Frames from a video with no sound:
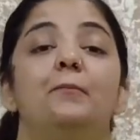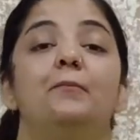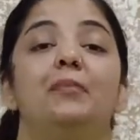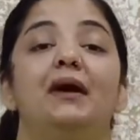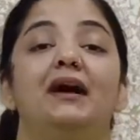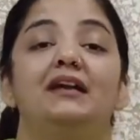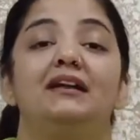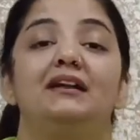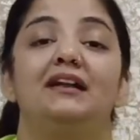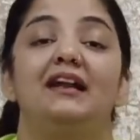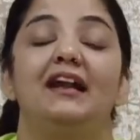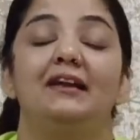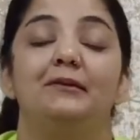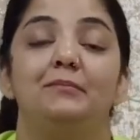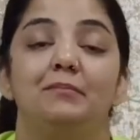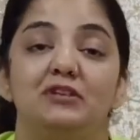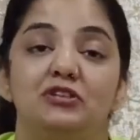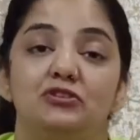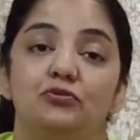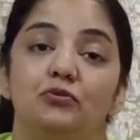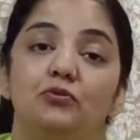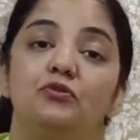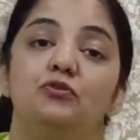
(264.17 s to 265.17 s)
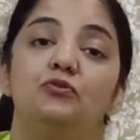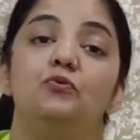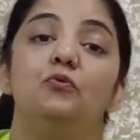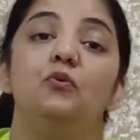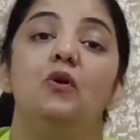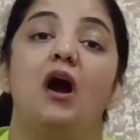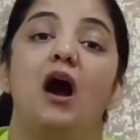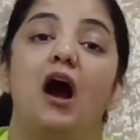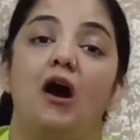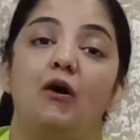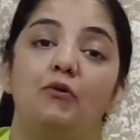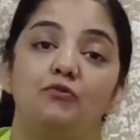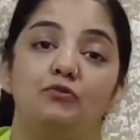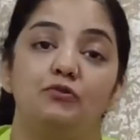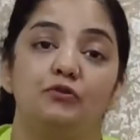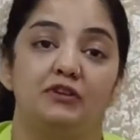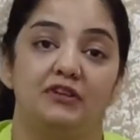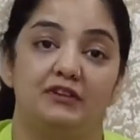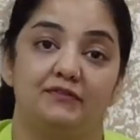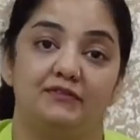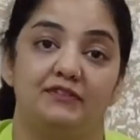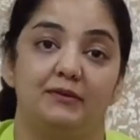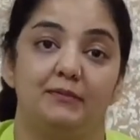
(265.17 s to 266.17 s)
but let me show you how
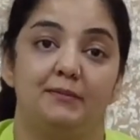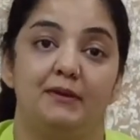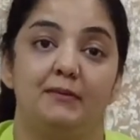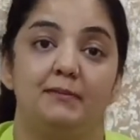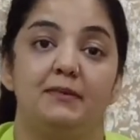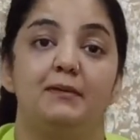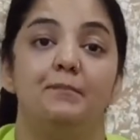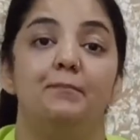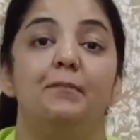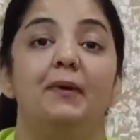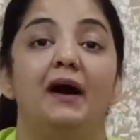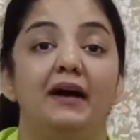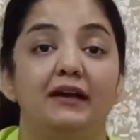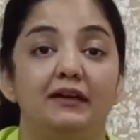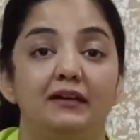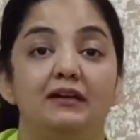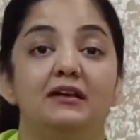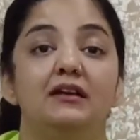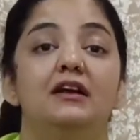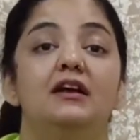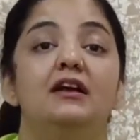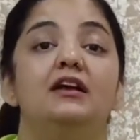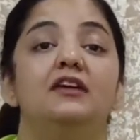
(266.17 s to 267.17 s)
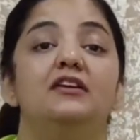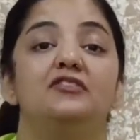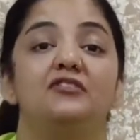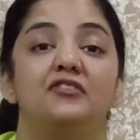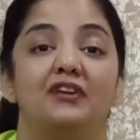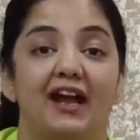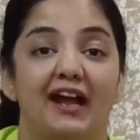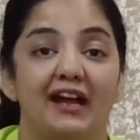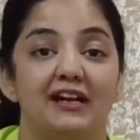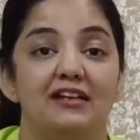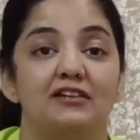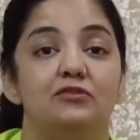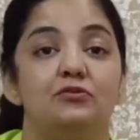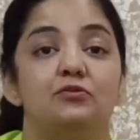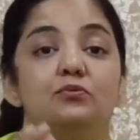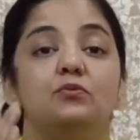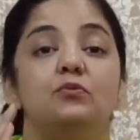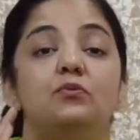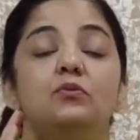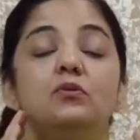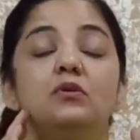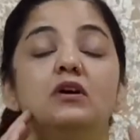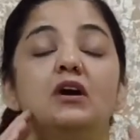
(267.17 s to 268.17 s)
to lift the baby. But try
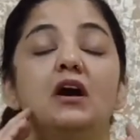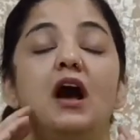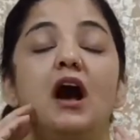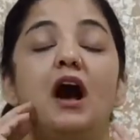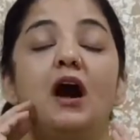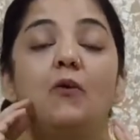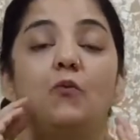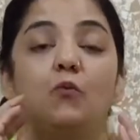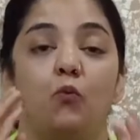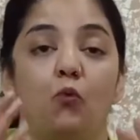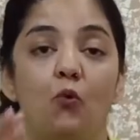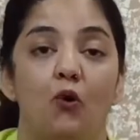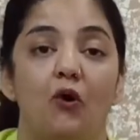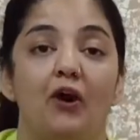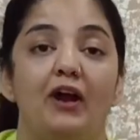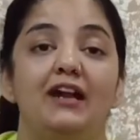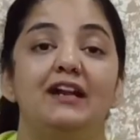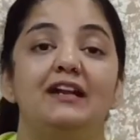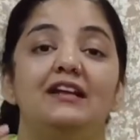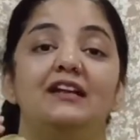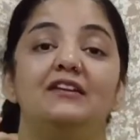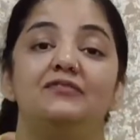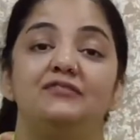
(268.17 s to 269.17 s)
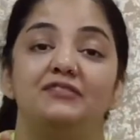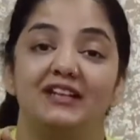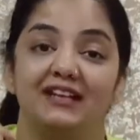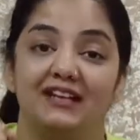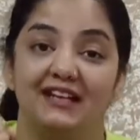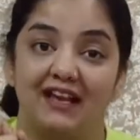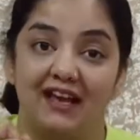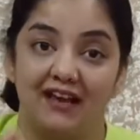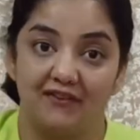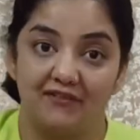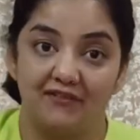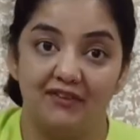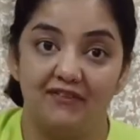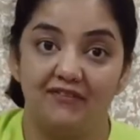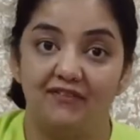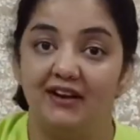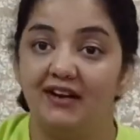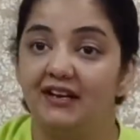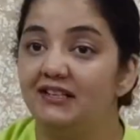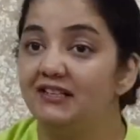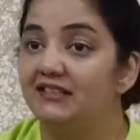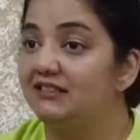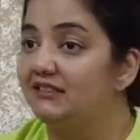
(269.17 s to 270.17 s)
to avoid lifting heavy
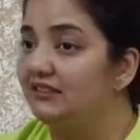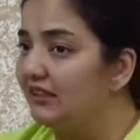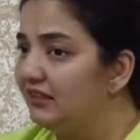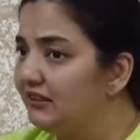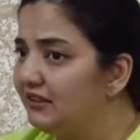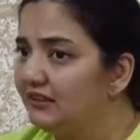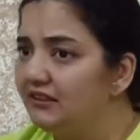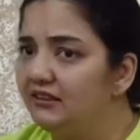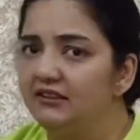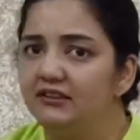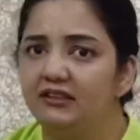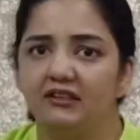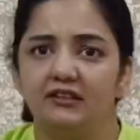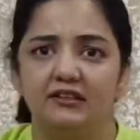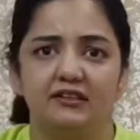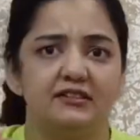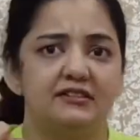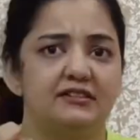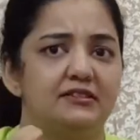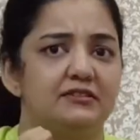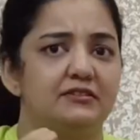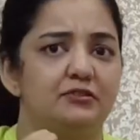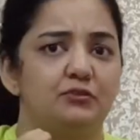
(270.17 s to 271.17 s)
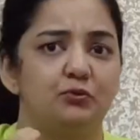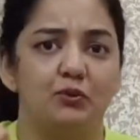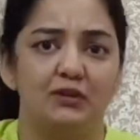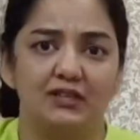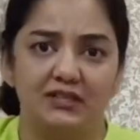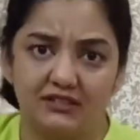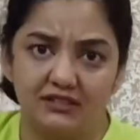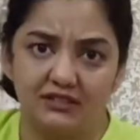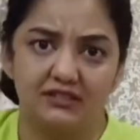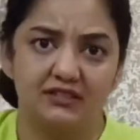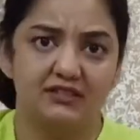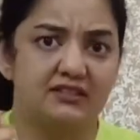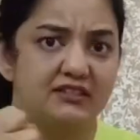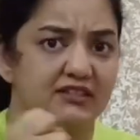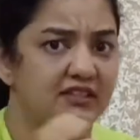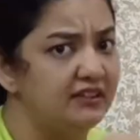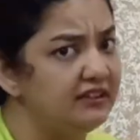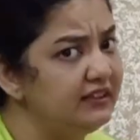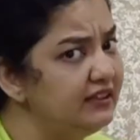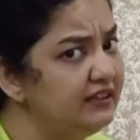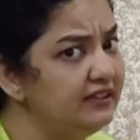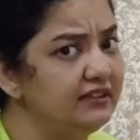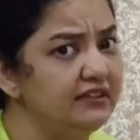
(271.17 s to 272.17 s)
weights, sudden turns, twist,
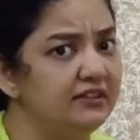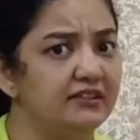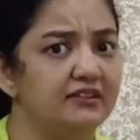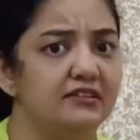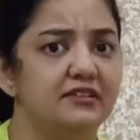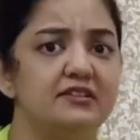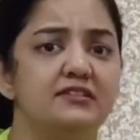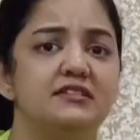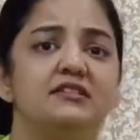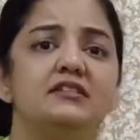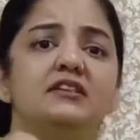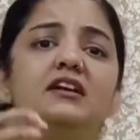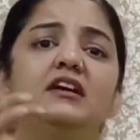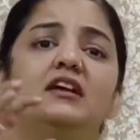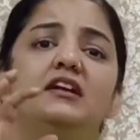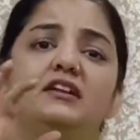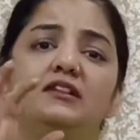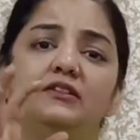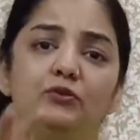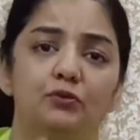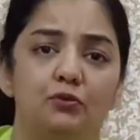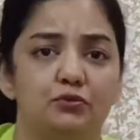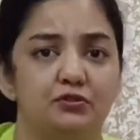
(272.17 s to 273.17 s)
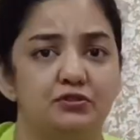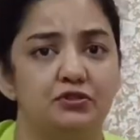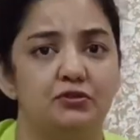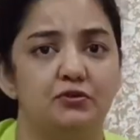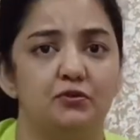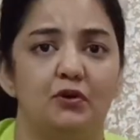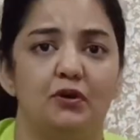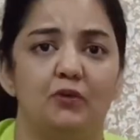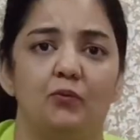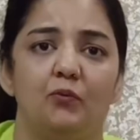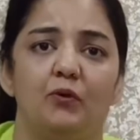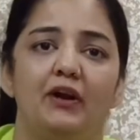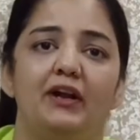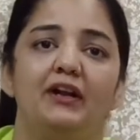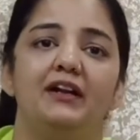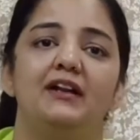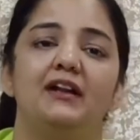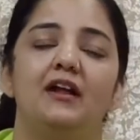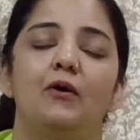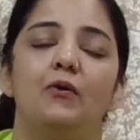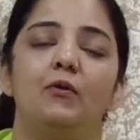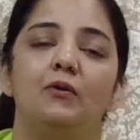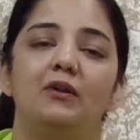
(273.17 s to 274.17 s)
sudden turns, those you
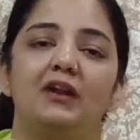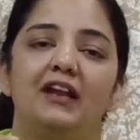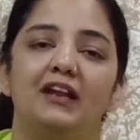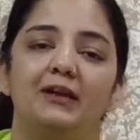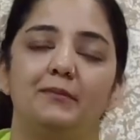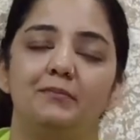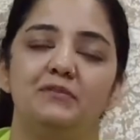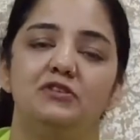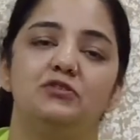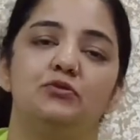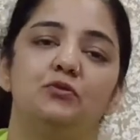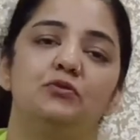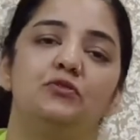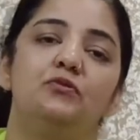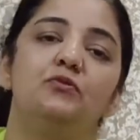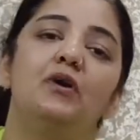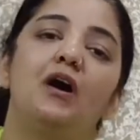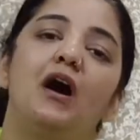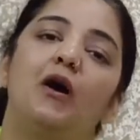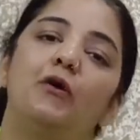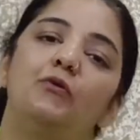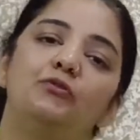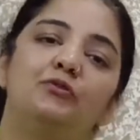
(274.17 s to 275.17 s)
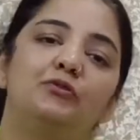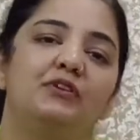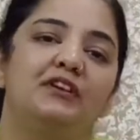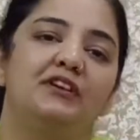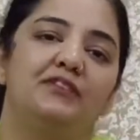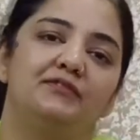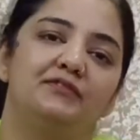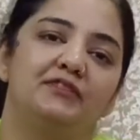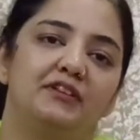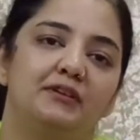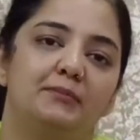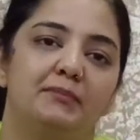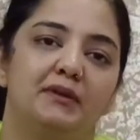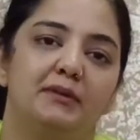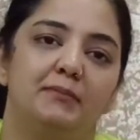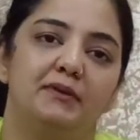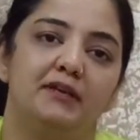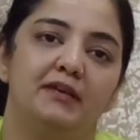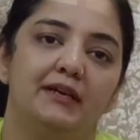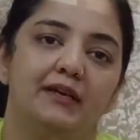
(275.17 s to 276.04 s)
avoid. Now let me show you how to lift a baby.